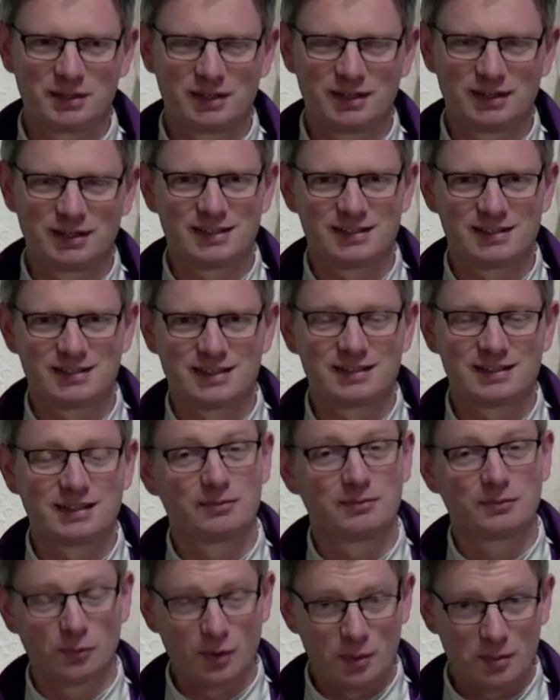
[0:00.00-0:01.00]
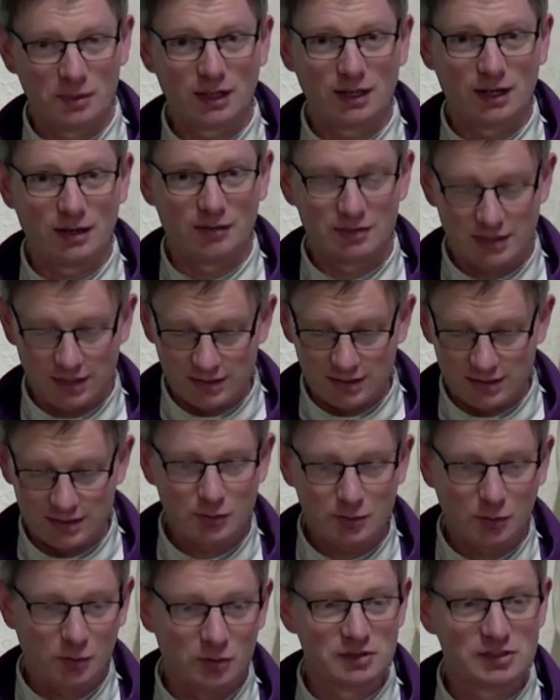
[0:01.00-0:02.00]
Yes, they said women then have a tendency
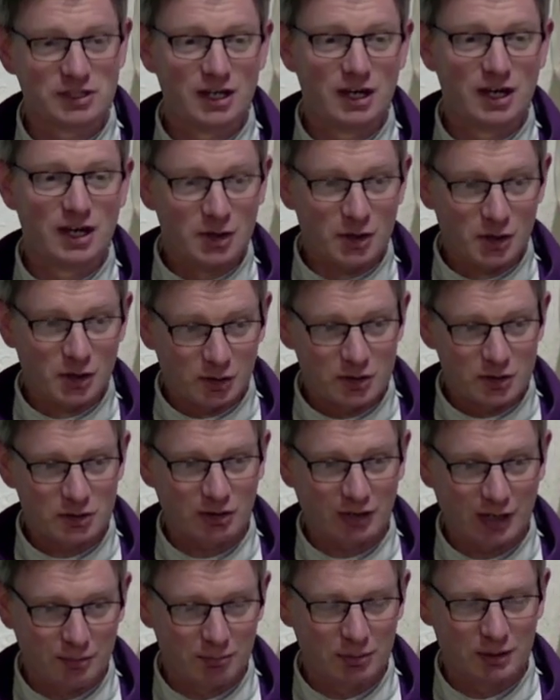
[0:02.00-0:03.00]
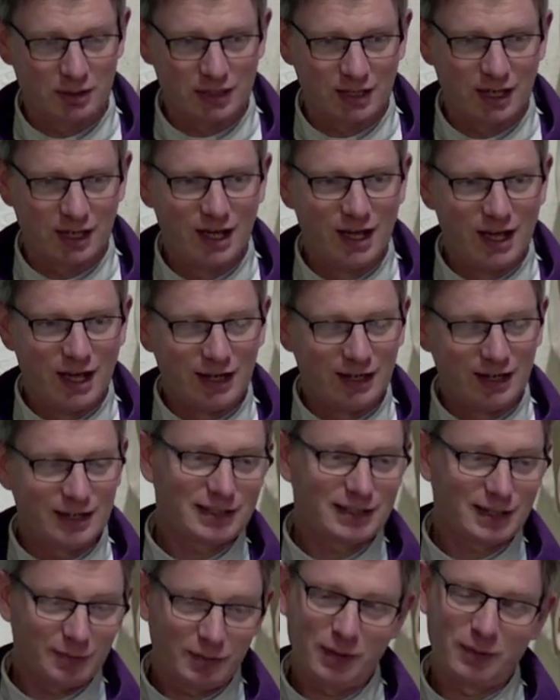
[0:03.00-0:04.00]
towards nurturing empathy. And that's kind
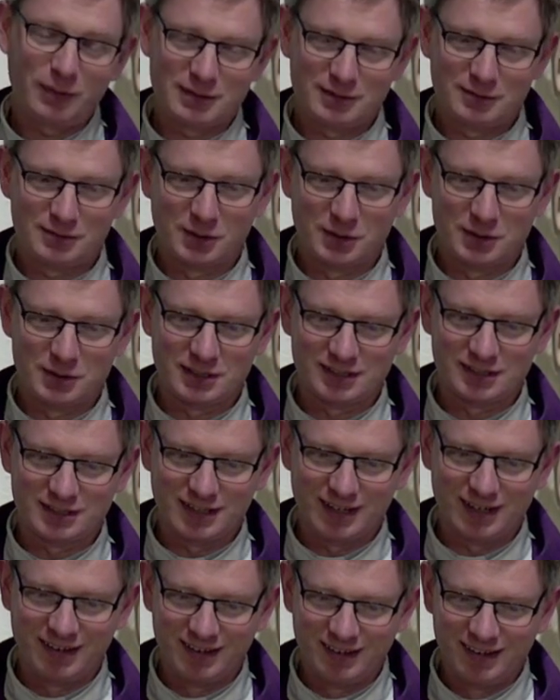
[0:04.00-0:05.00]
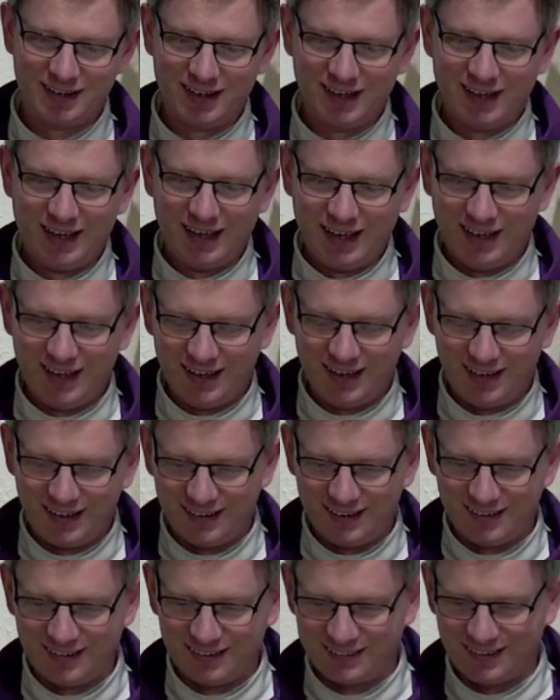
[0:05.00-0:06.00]
of what I wanted to focus on today, uh,
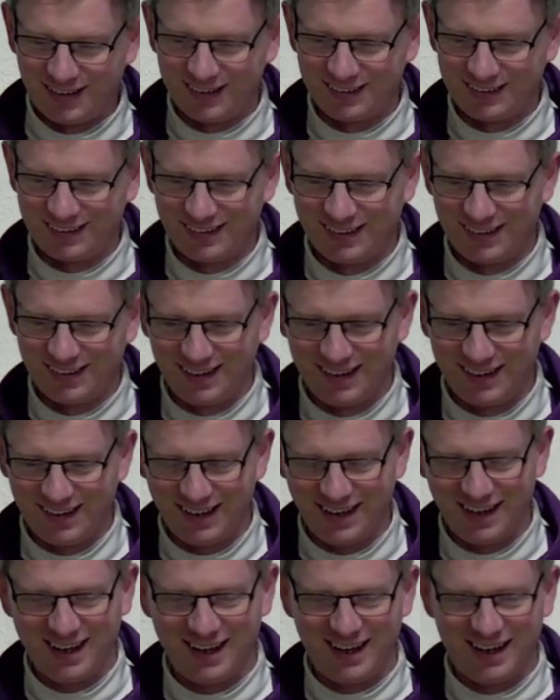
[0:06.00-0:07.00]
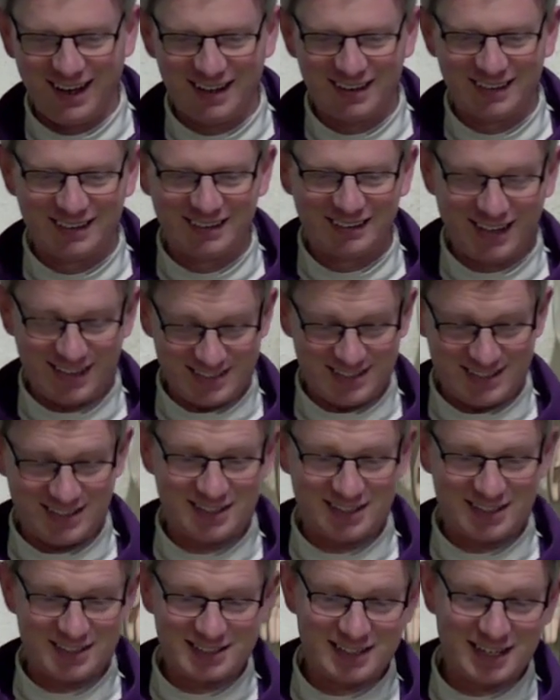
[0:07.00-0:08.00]
that that side
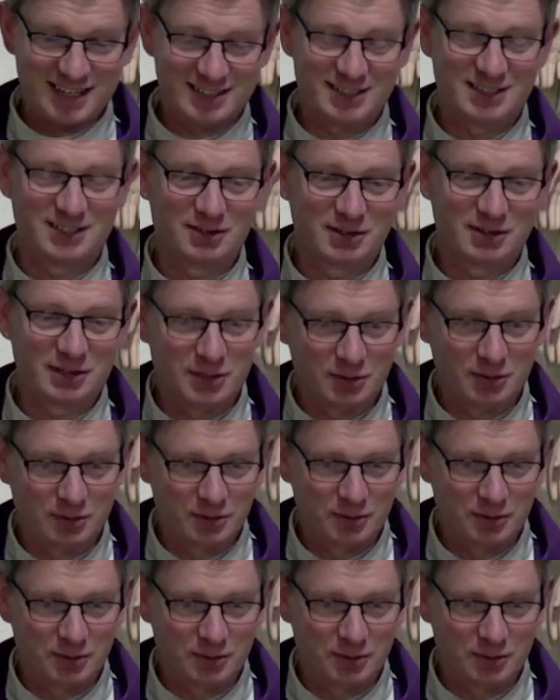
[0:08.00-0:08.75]
is necessary too.